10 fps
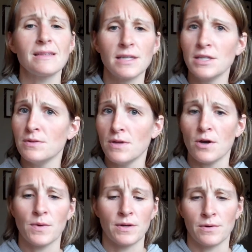Letting you
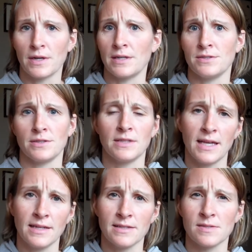know what organ or
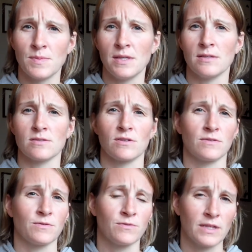gland is being sort of
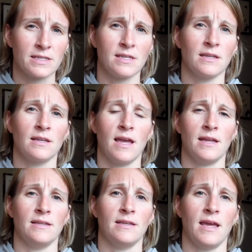afflicted,
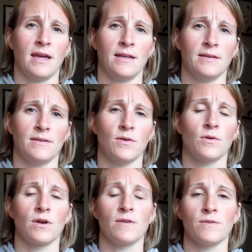
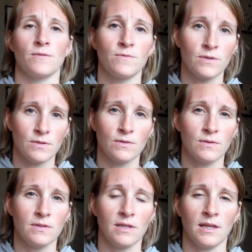or if a
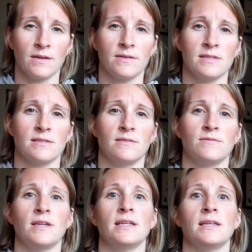food, is
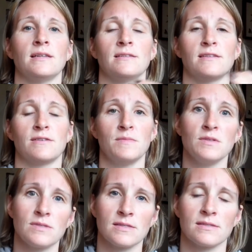invading their
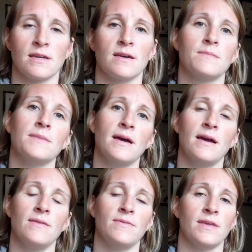immune system
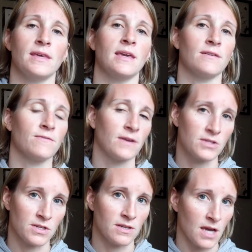and they can't
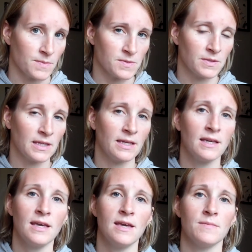function
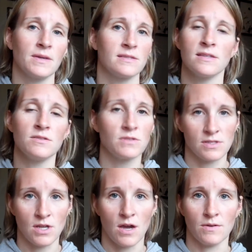optimally, because then you
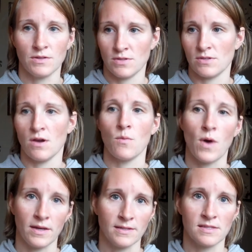just know
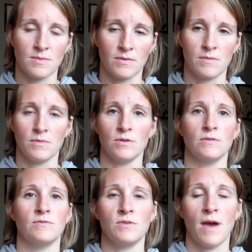what needs to be
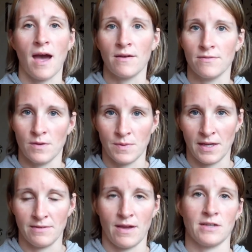removed. You have a
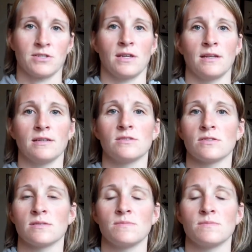plan of action. It